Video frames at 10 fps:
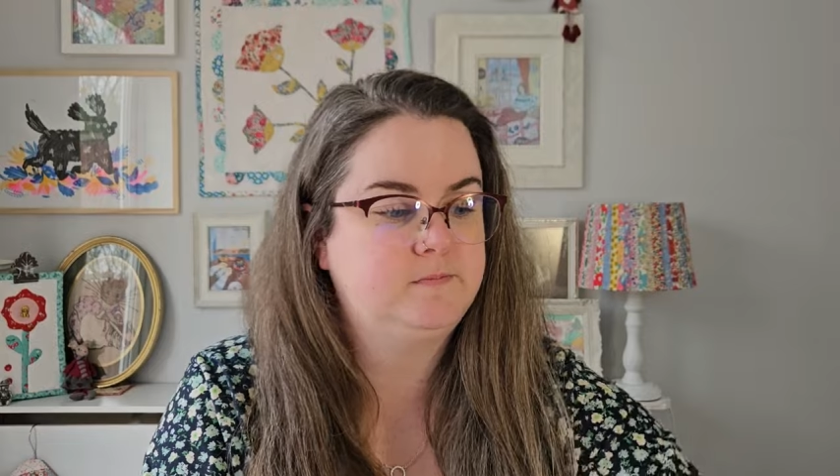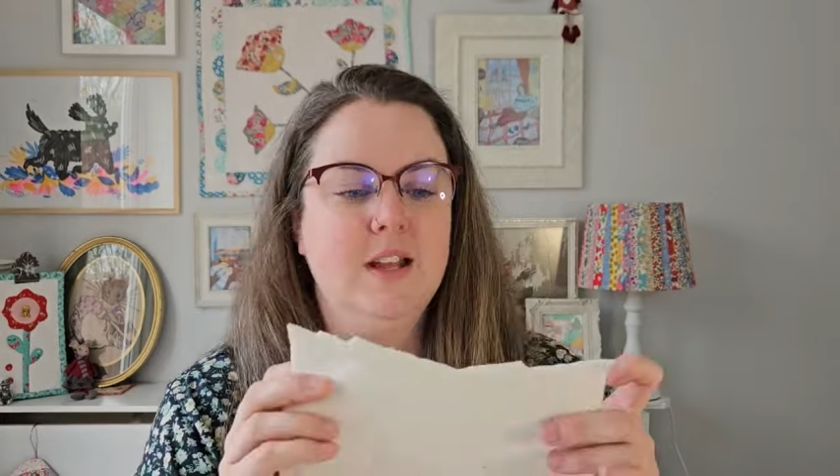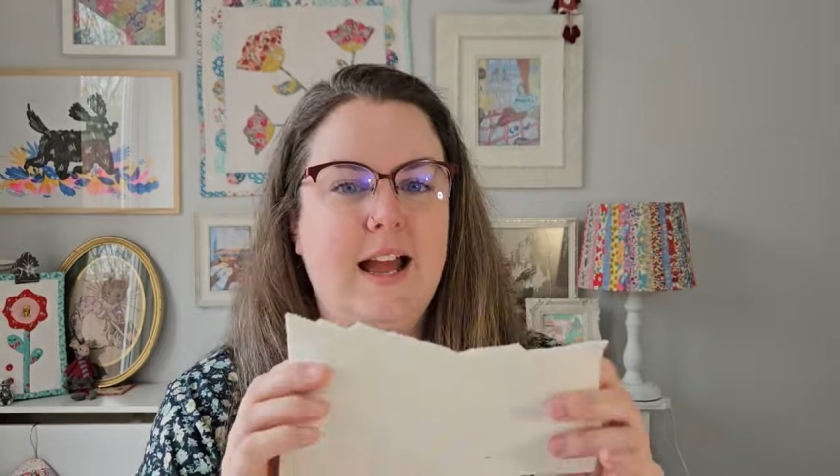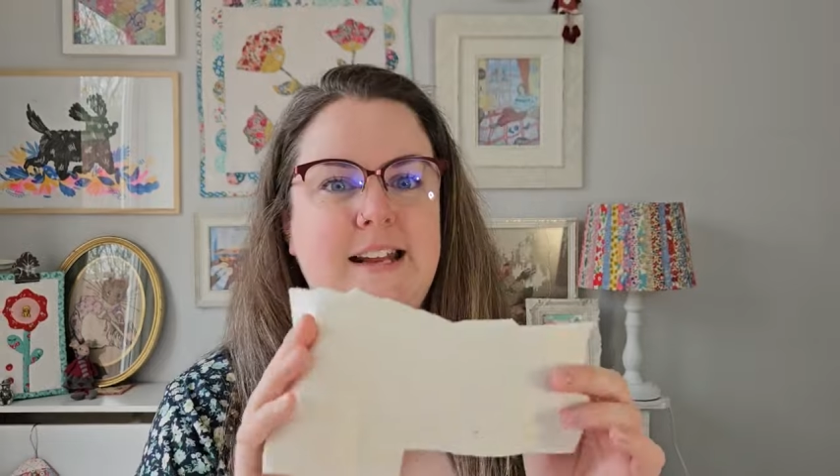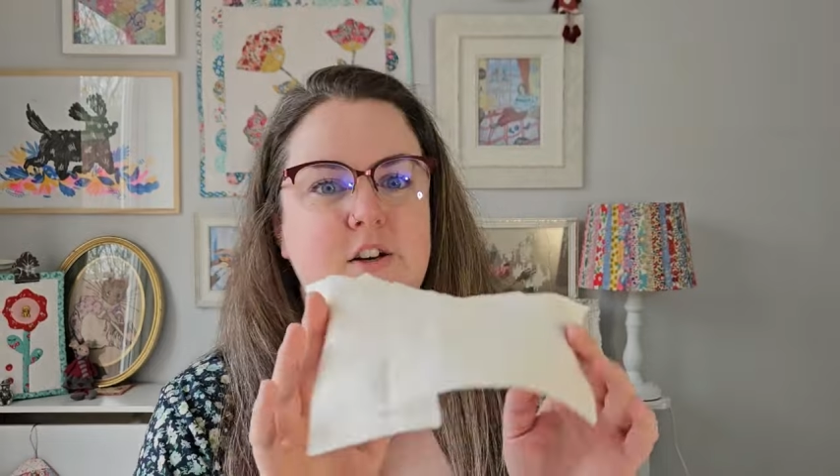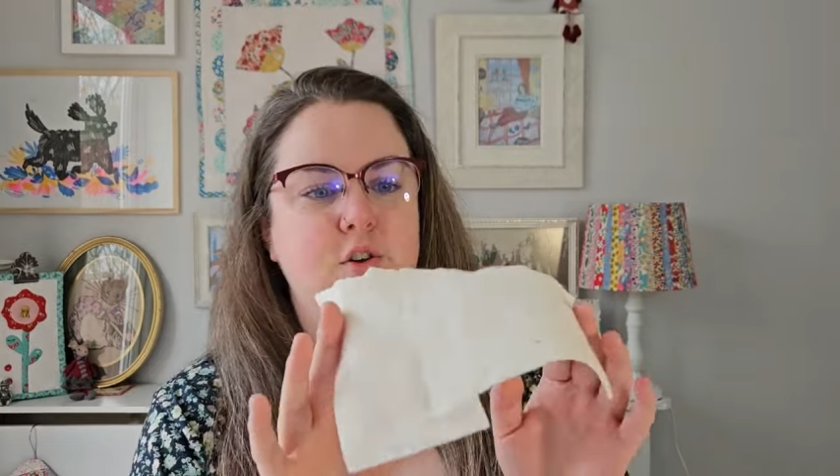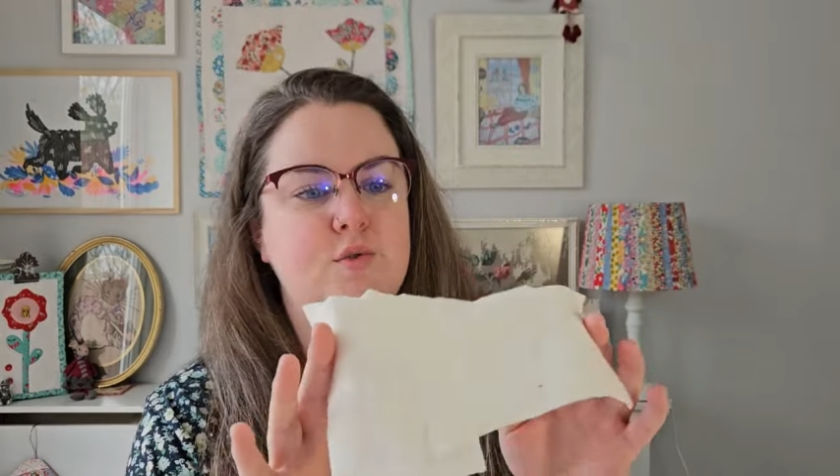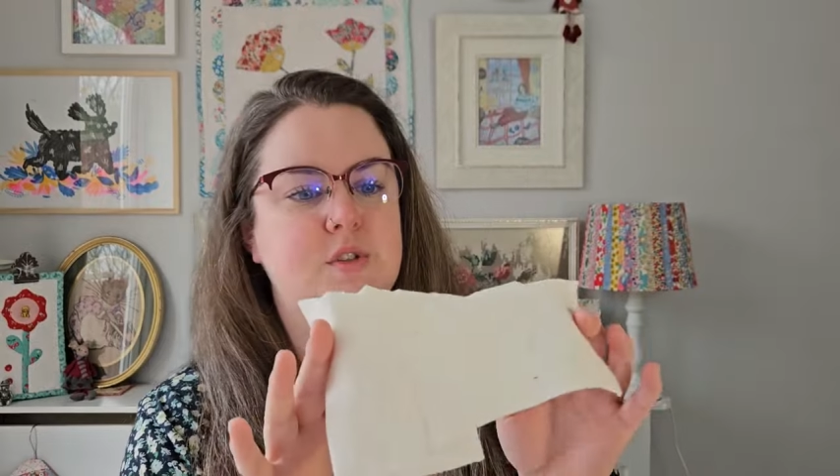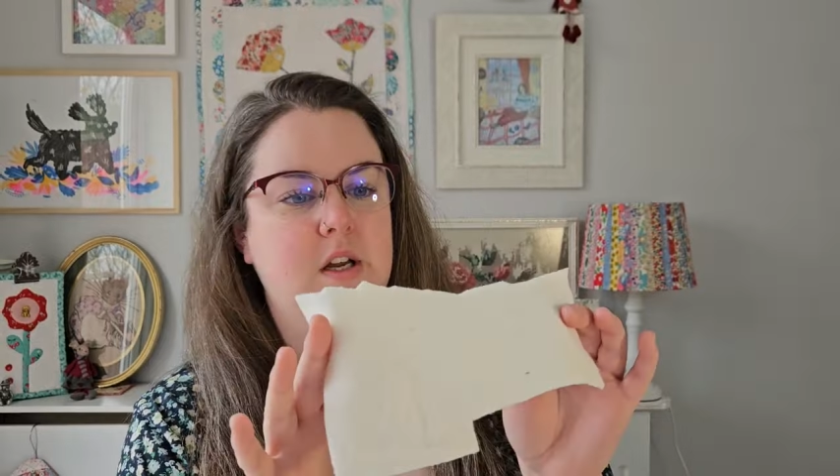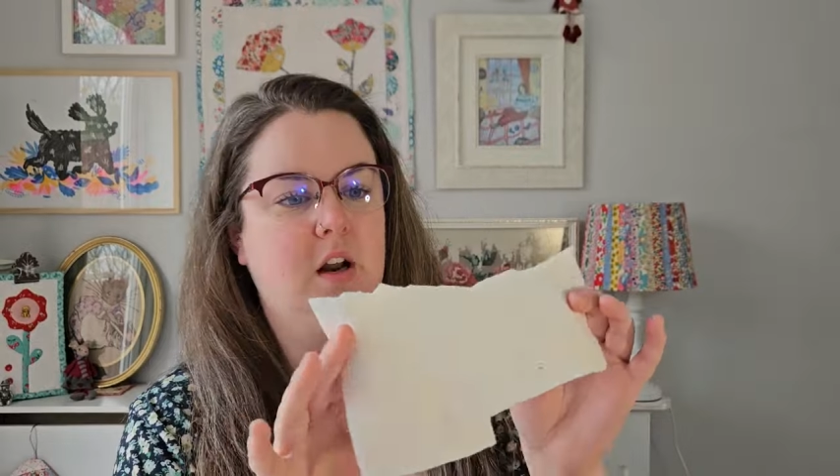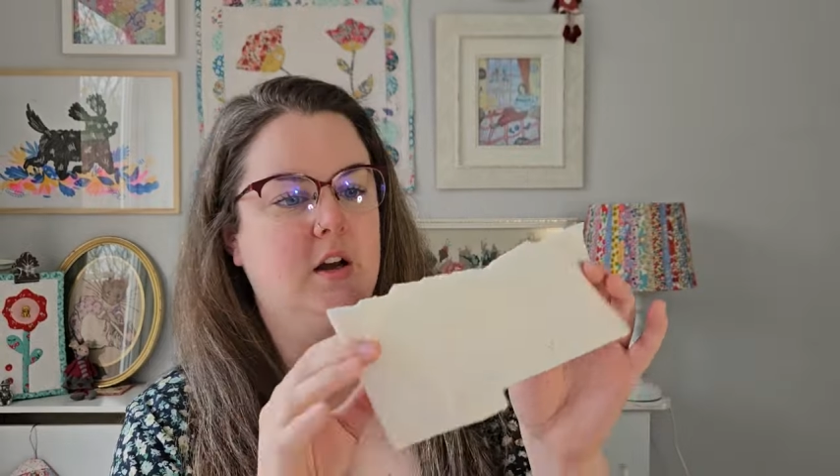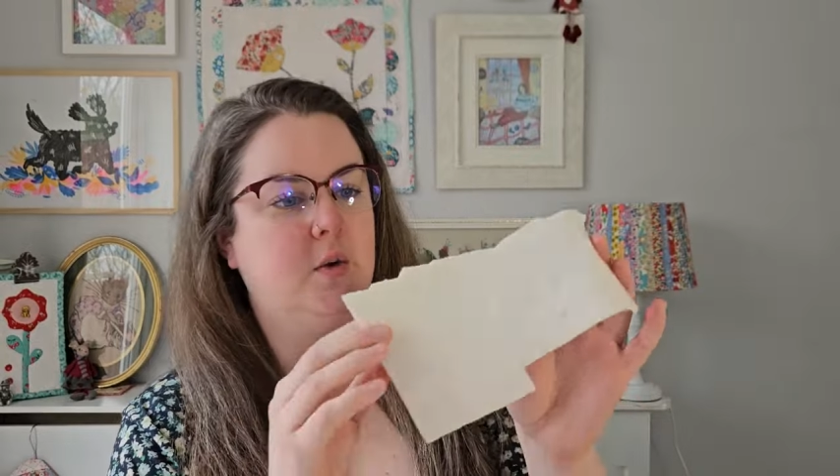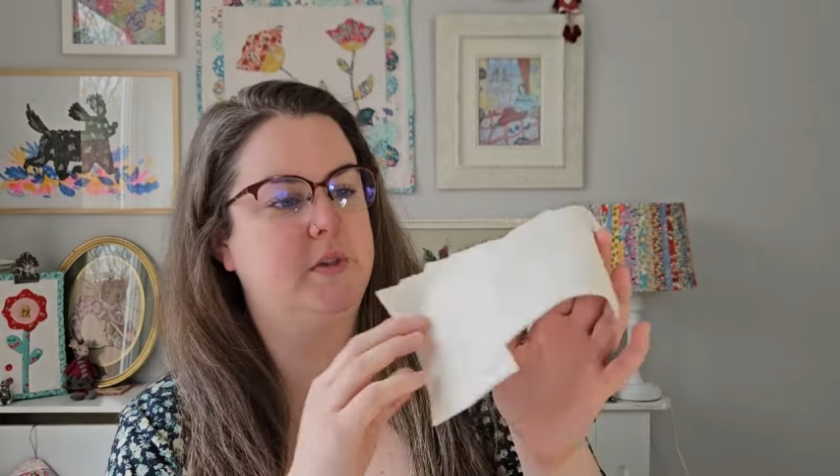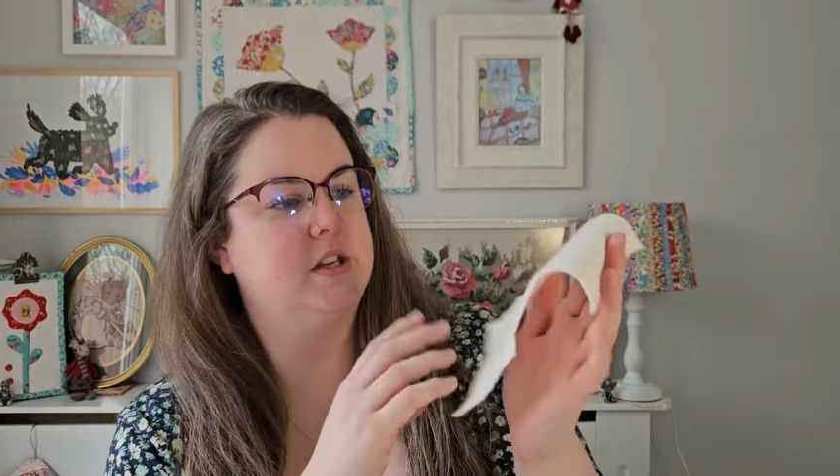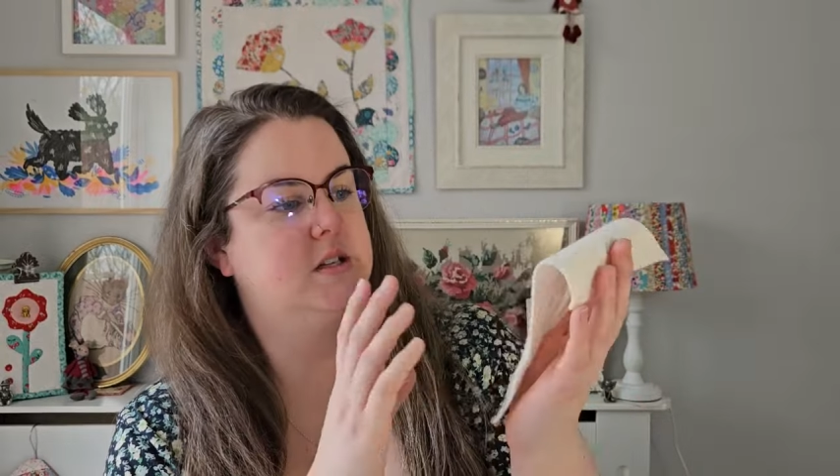And I also like
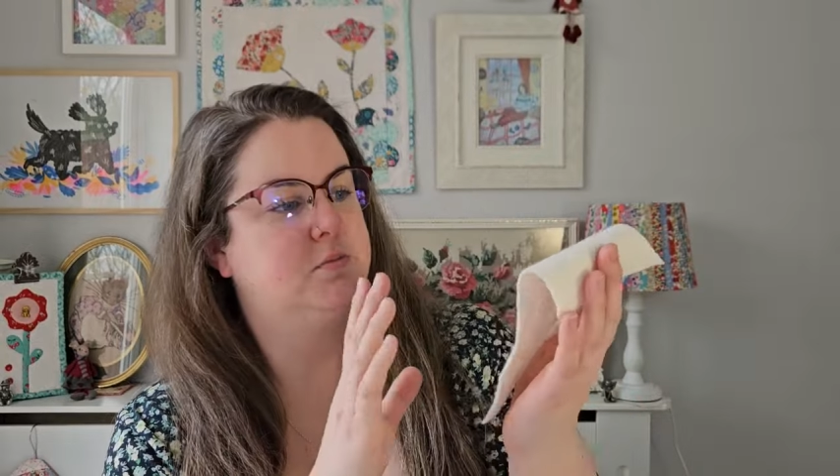with this